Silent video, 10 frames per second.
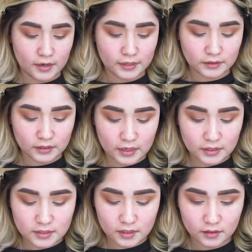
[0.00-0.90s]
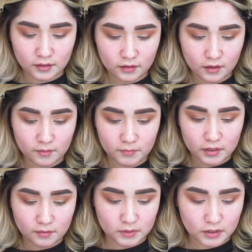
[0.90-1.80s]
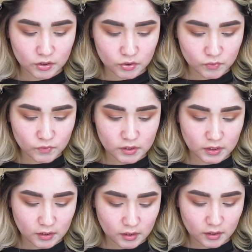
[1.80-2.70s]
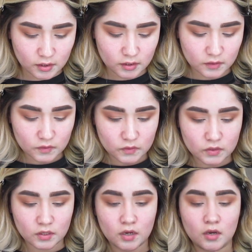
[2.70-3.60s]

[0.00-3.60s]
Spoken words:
right, the next color that I'm gonna be using is,